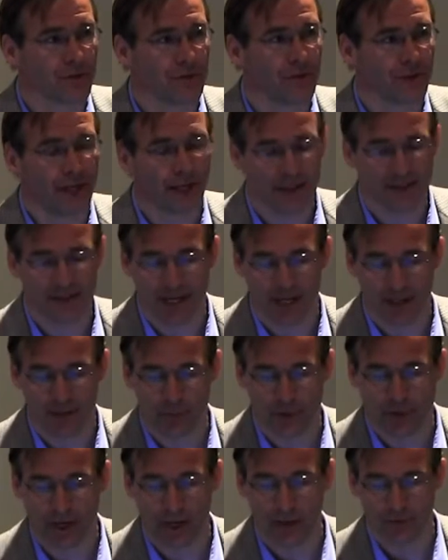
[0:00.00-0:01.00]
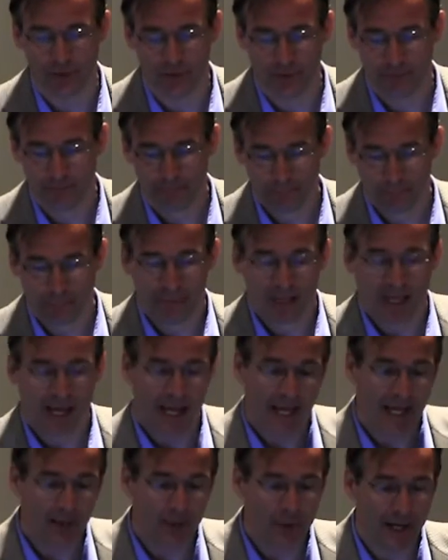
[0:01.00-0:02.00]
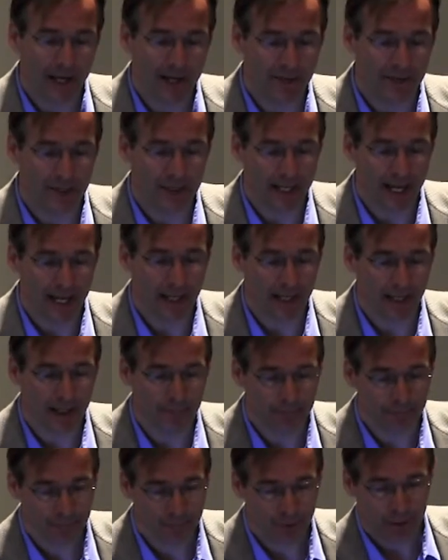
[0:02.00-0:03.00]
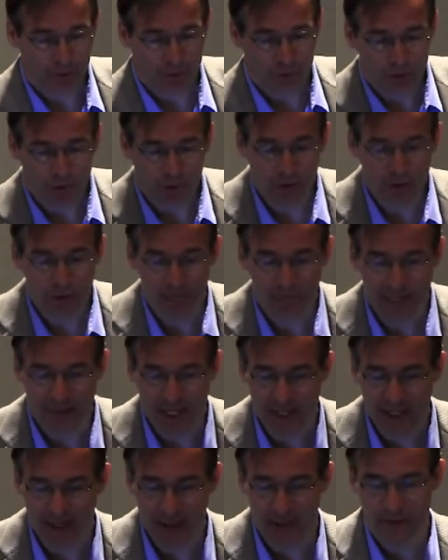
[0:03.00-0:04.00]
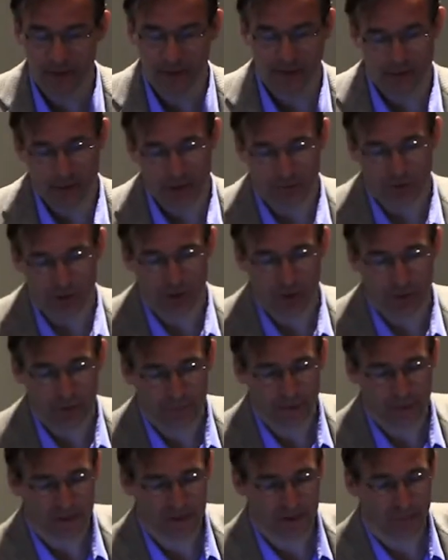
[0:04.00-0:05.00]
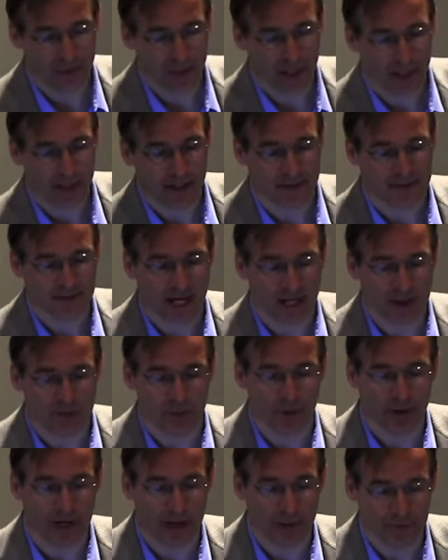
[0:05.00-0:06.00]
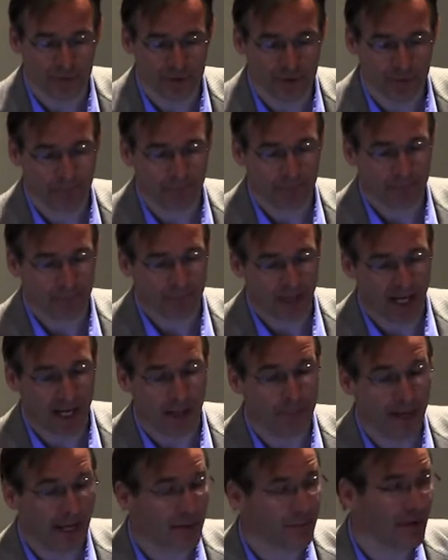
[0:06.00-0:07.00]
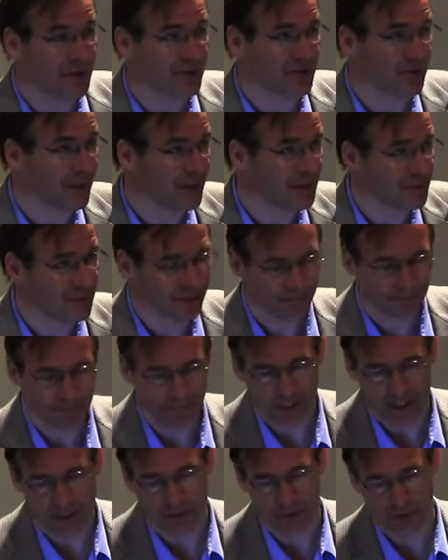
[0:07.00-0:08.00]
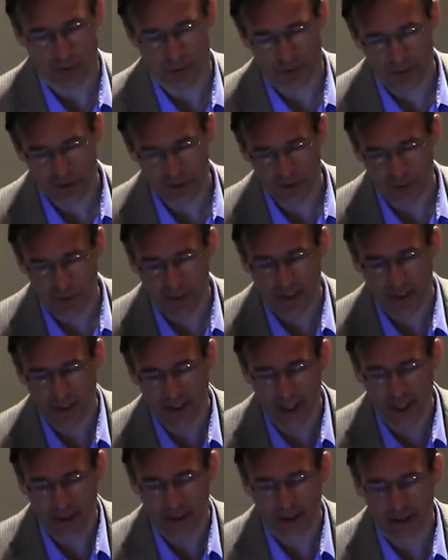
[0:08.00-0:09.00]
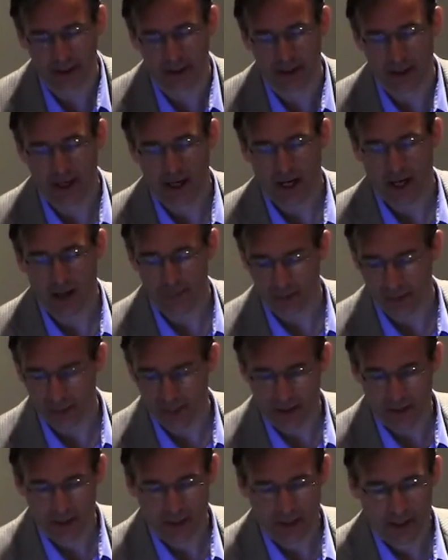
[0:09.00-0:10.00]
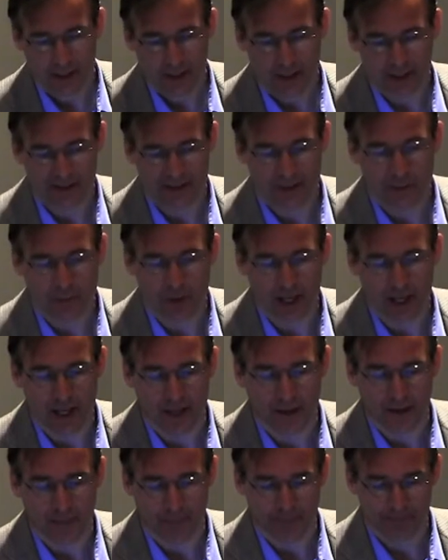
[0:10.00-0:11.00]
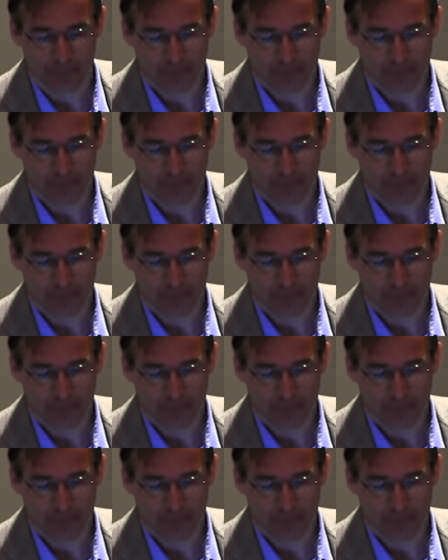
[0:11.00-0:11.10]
synthetic seismograms, and you have the data, you can compare the observed and simulated seismograms and make measurements. And so this is where the data are being assimilated.